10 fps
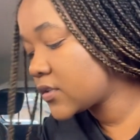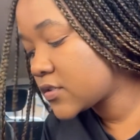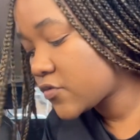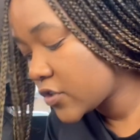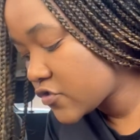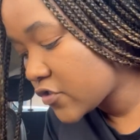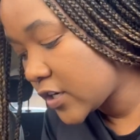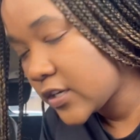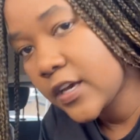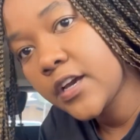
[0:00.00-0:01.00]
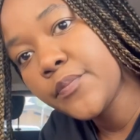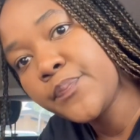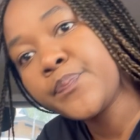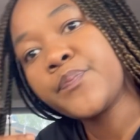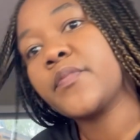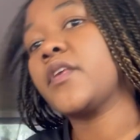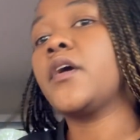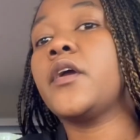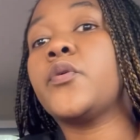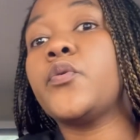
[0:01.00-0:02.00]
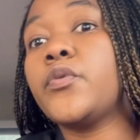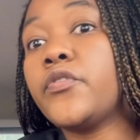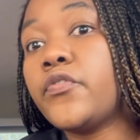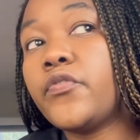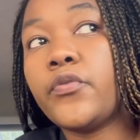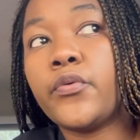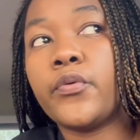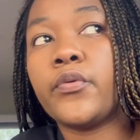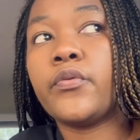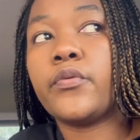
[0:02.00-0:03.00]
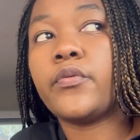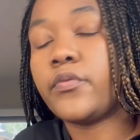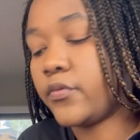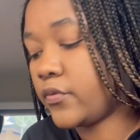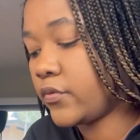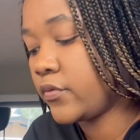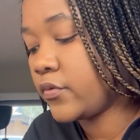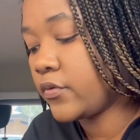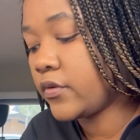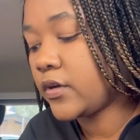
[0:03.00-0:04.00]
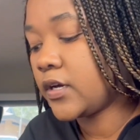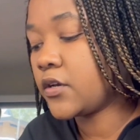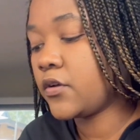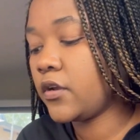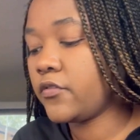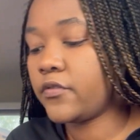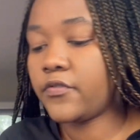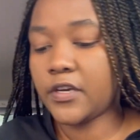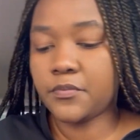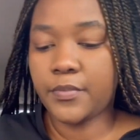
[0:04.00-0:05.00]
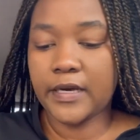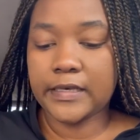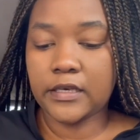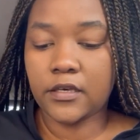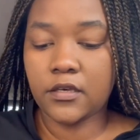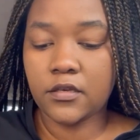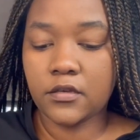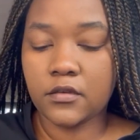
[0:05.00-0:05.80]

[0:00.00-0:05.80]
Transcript: this restaurant, yeah, it'll be full. I couldn't even find parking,